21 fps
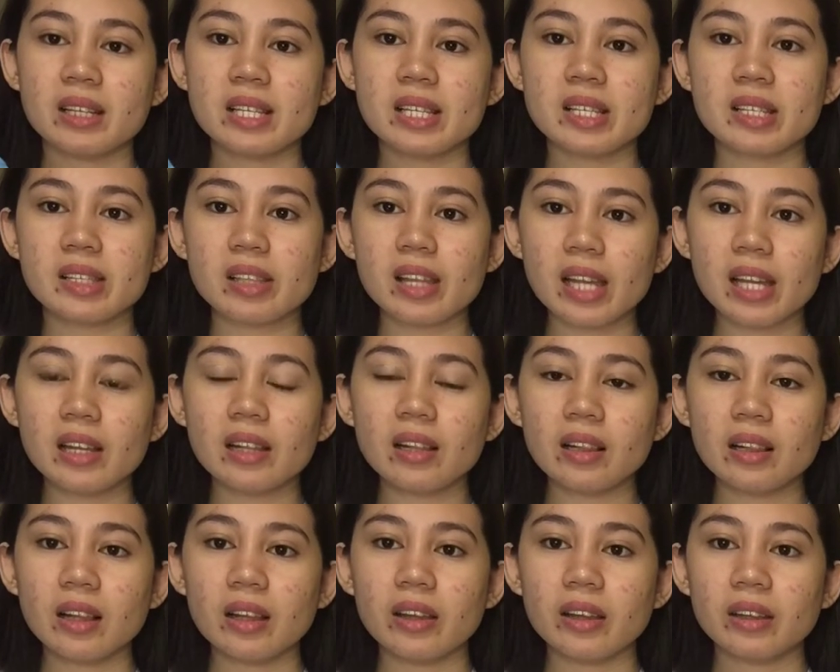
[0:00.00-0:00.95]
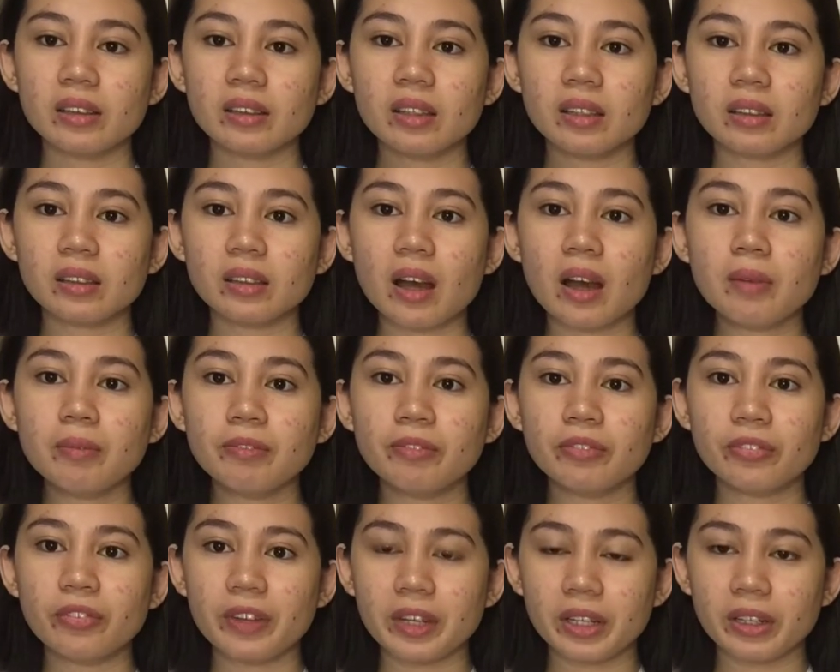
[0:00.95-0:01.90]
Still, the thumb
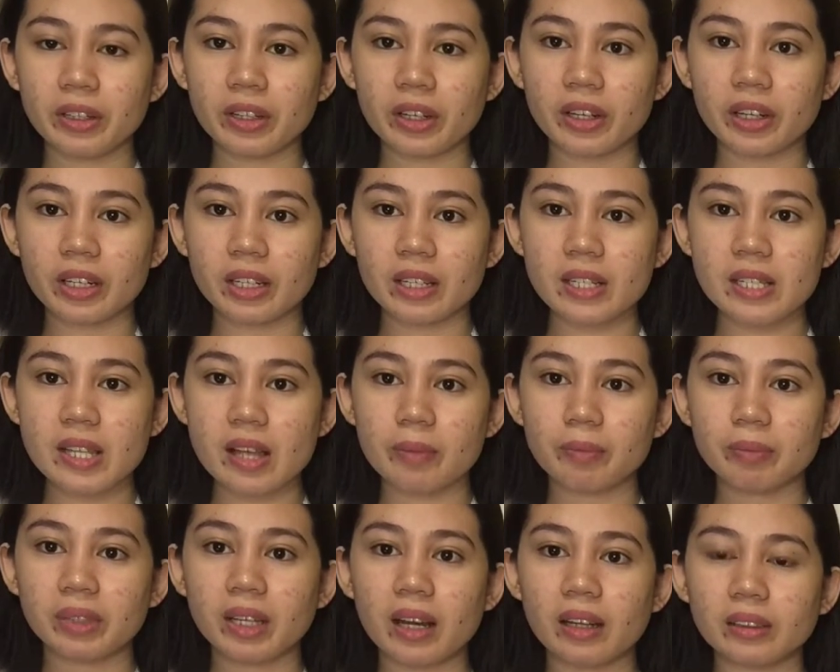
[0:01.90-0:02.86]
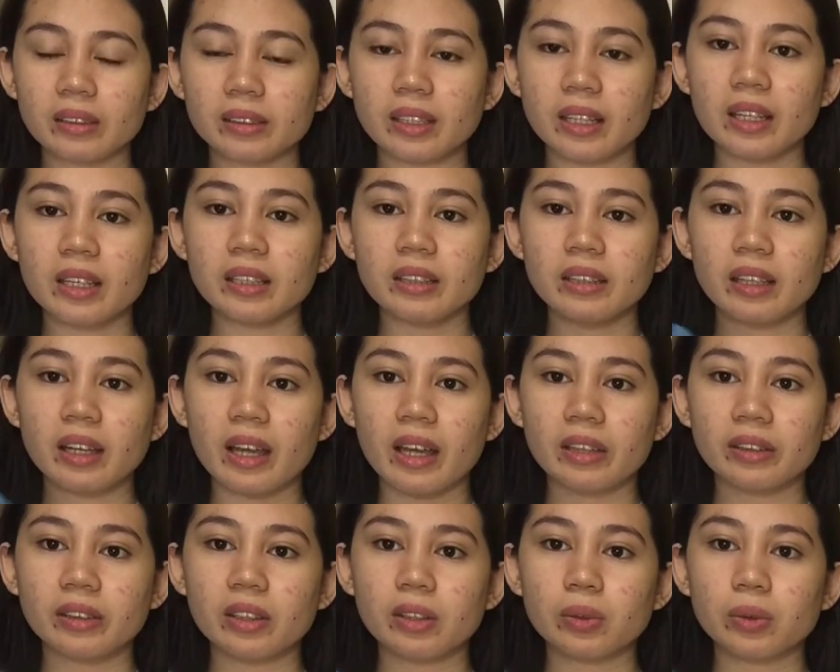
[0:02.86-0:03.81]
finger is abducted
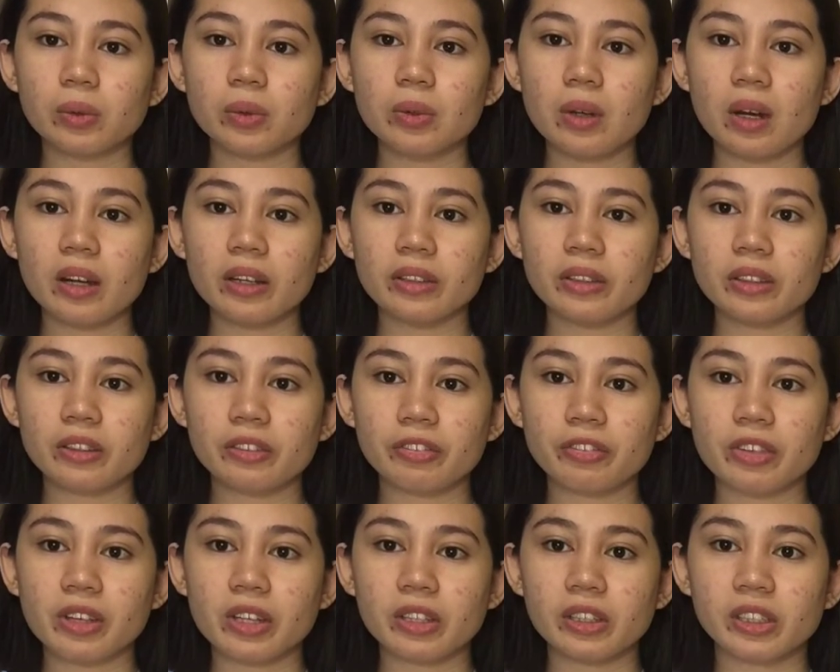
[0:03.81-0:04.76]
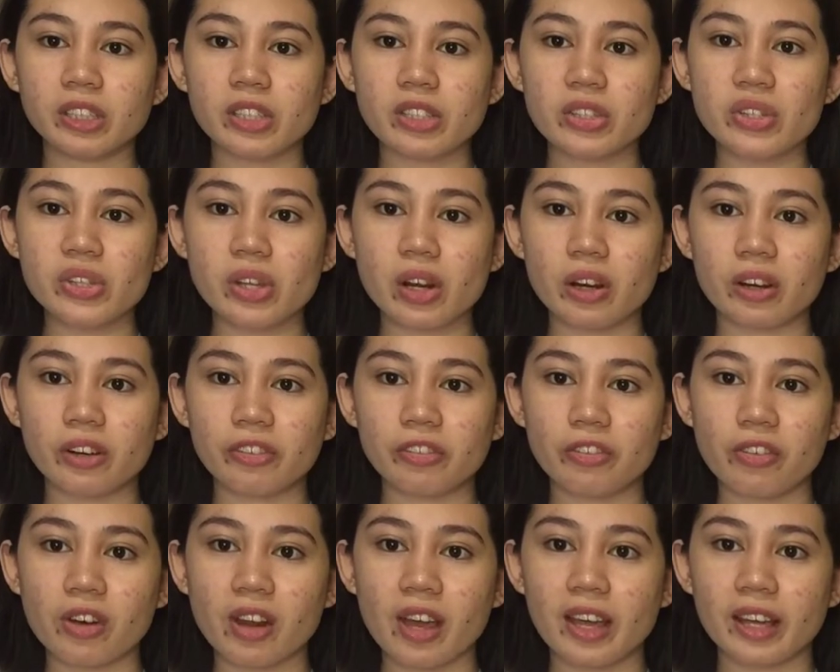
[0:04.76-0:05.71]
and the two other fingers are
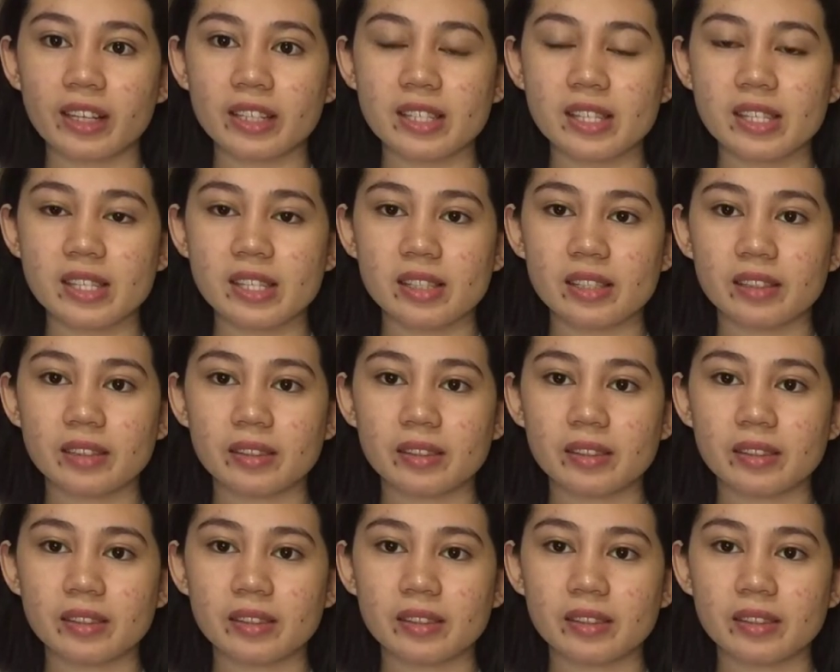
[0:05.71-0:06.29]
flexed.